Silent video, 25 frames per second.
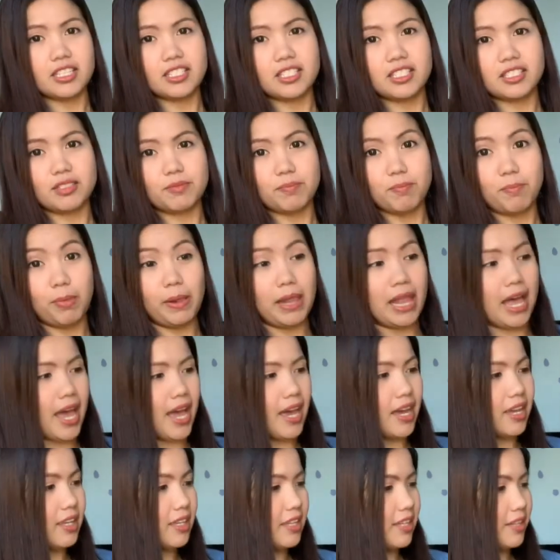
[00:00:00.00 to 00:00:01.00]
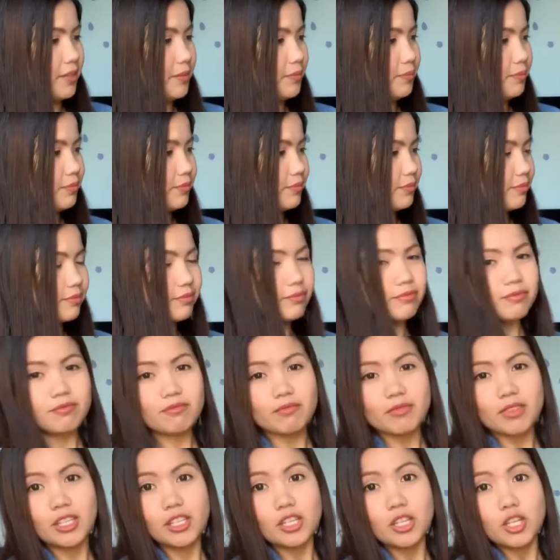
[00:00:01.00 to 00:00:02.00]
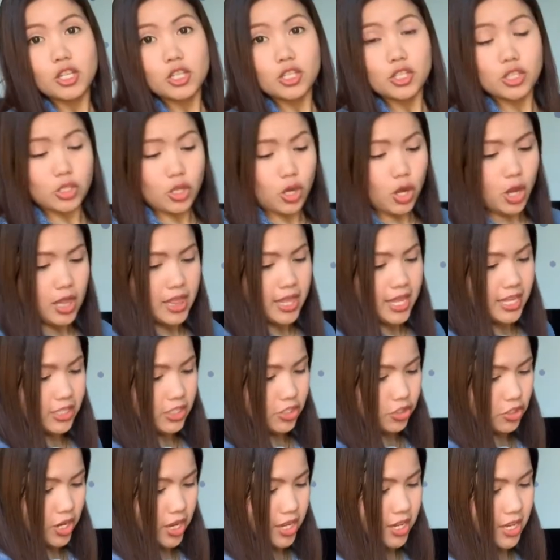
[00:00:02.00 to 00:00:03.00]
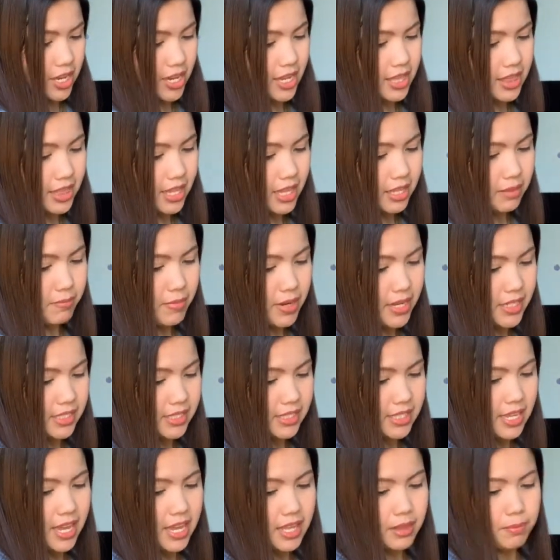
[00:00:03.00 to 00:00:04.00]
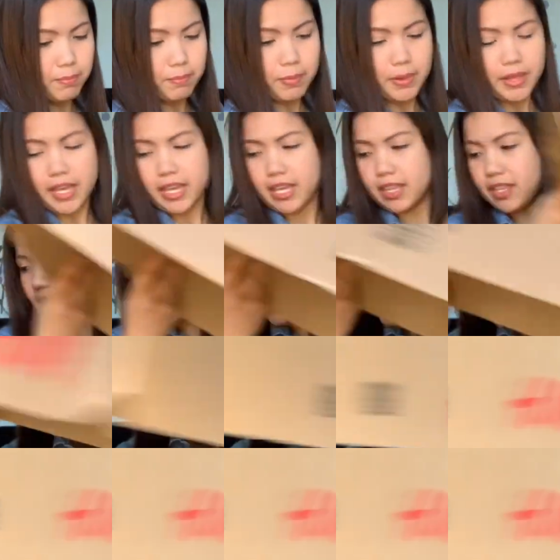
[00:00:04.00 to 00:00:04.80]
black. So let's check it. Let my son play this one